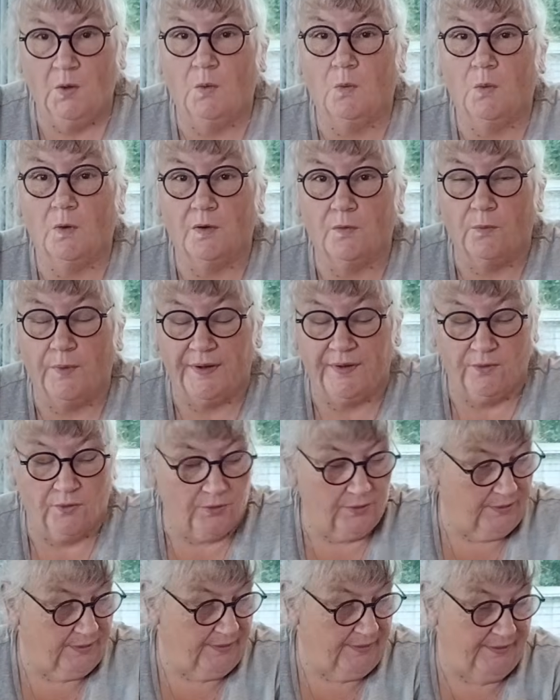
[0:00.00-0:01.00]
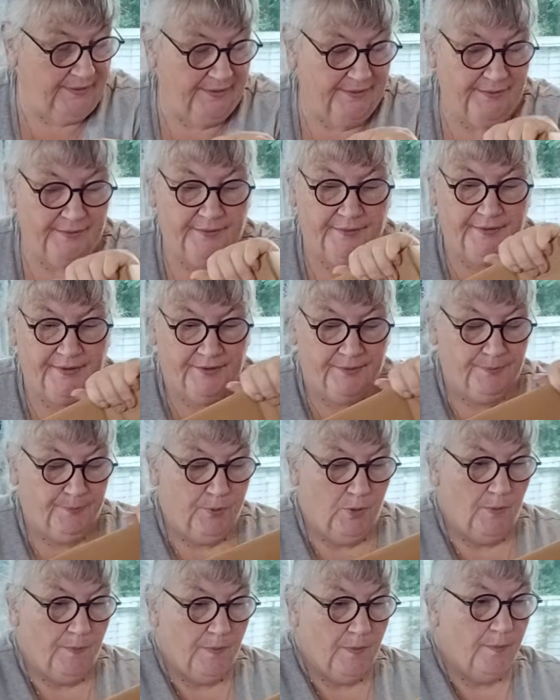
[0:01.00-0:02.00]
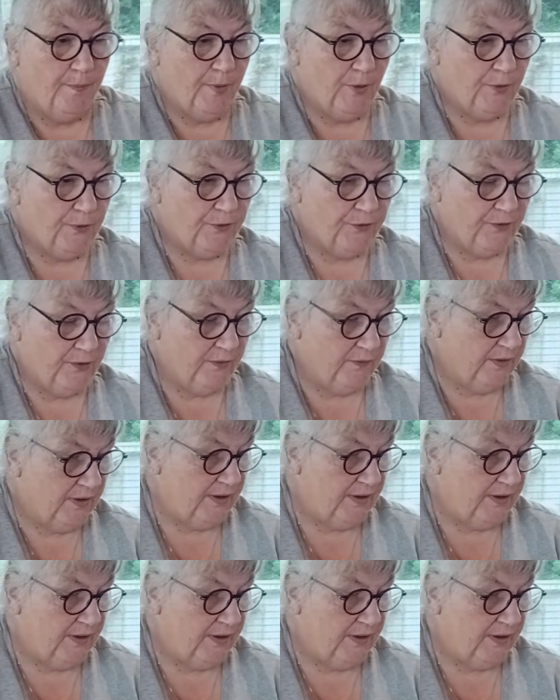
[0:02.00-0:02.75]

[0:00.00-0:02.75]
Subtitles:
What have we got in here? Let's pop the box over